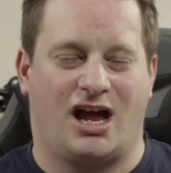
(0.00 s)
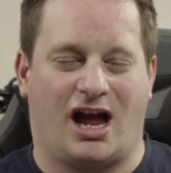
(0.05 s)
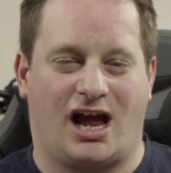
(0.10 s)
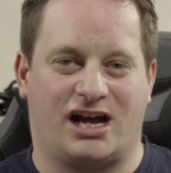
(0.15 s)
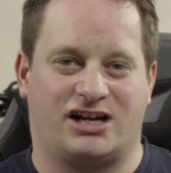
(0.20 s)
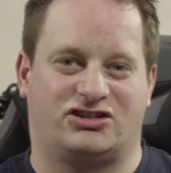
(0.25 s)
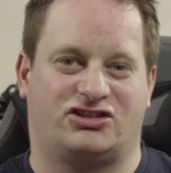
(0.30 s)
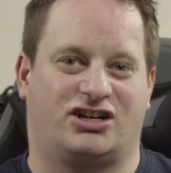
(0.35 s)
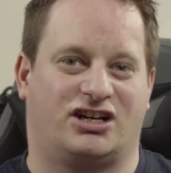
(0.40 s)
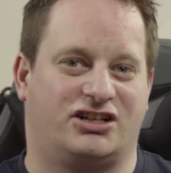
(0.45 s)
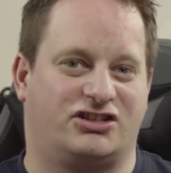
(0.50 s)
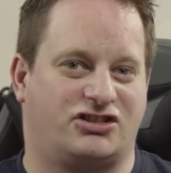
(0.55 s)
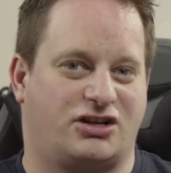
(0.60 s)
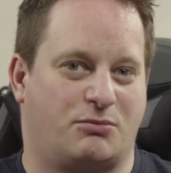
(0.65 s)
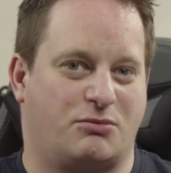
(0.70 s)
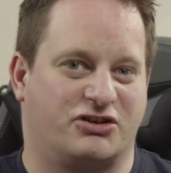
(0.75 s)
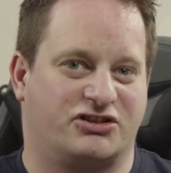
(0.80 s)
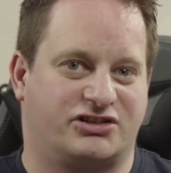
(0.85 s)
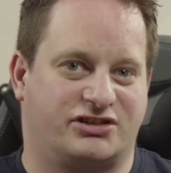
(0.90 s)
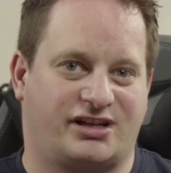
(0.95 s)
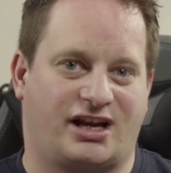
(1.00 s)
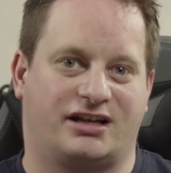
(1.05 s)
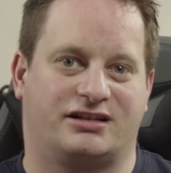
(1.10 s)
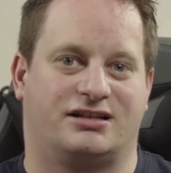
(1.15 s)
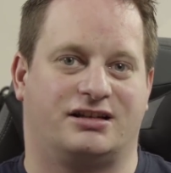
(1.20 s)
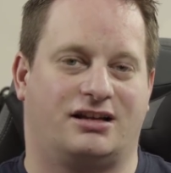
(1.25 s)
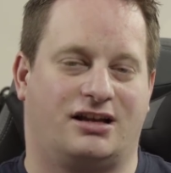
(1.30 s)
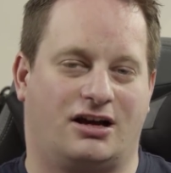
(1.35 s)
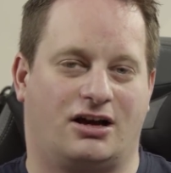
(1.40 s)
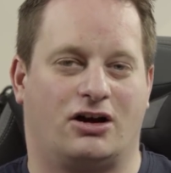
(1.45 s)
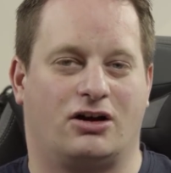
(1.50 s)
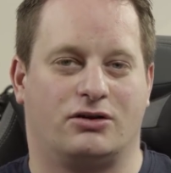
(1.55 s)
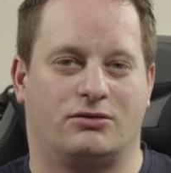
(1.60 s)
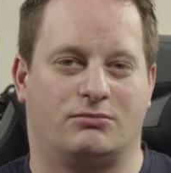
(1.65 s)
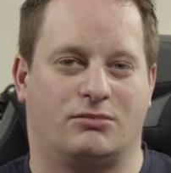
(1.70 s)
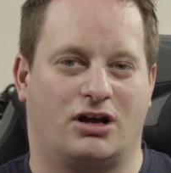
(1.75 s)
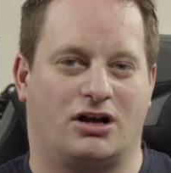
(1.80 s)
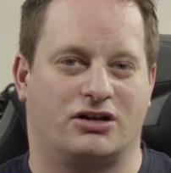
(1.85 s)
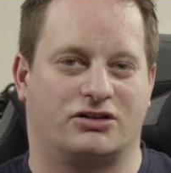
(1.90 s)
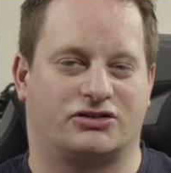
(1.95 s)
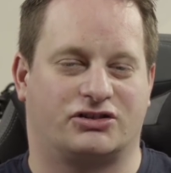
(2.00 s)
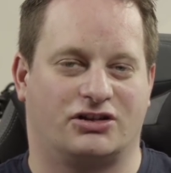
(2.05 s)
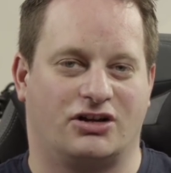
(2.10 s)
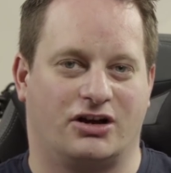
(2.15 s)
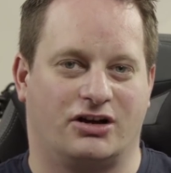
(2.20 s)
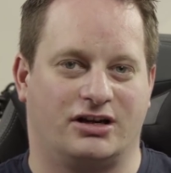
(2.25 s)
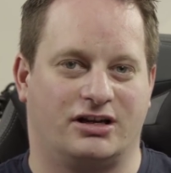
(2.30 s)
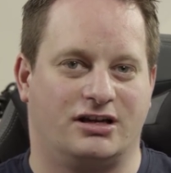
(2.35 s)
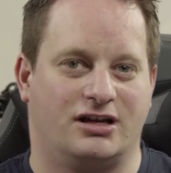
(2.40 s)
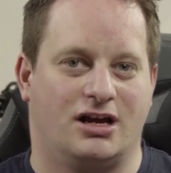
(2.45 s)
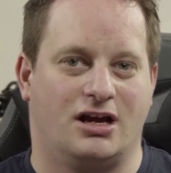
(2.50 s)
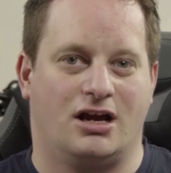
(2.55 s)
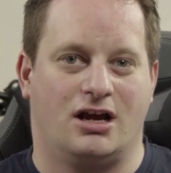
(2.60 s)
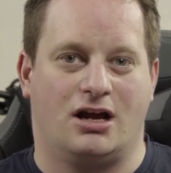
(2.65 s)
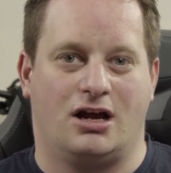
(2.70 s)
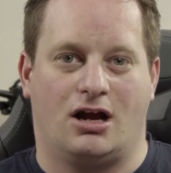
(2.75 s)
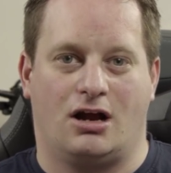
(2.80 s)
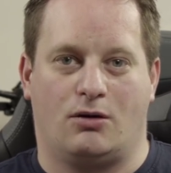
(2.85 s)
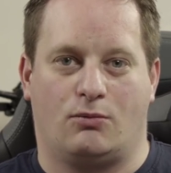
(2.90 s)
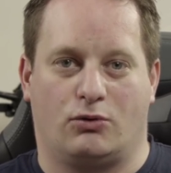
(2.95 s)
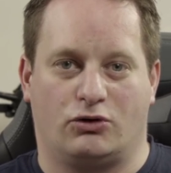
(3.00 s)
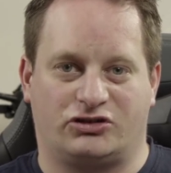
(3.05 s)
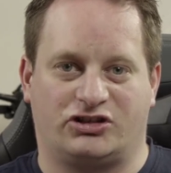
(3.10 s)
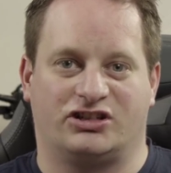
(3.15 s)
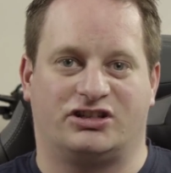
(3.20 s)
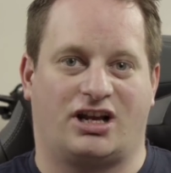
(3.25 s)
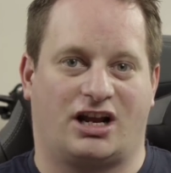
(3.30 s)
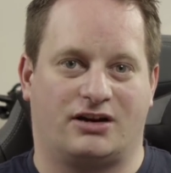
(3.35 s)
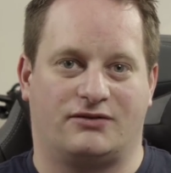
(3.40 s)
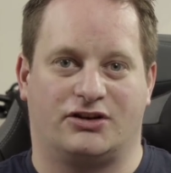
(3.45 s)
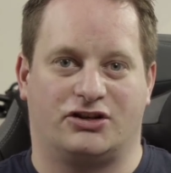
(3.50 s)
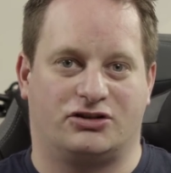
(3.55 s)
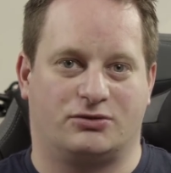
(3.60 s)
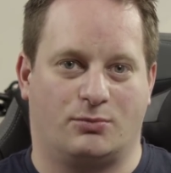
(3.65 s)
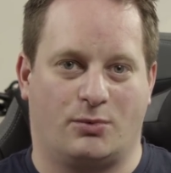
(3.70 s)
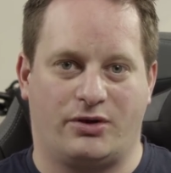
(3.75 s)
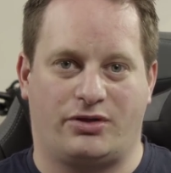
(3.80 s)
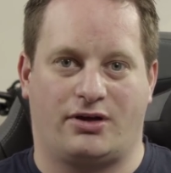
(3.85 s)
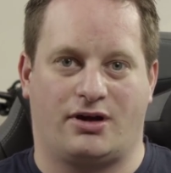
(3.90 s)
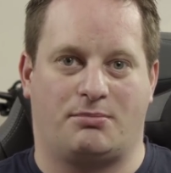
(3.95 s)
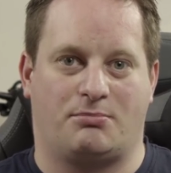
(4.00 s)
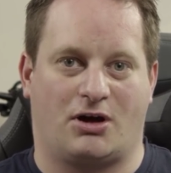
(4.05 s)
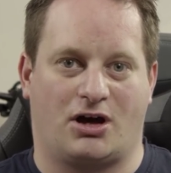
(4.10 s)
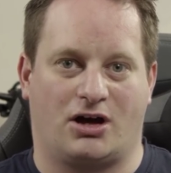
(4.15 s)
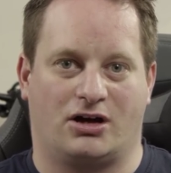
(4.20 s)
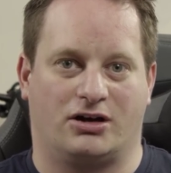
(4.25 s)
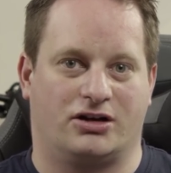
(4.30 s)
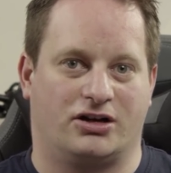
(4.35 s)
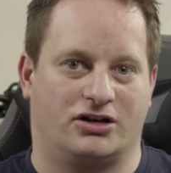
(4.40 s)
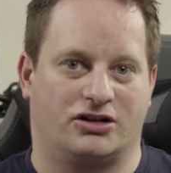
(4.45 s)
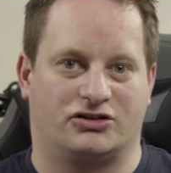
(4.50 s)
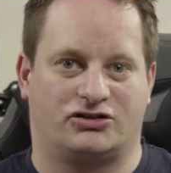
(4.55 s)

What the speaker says: Actually, someone sat in their home last night, watching television with their partner.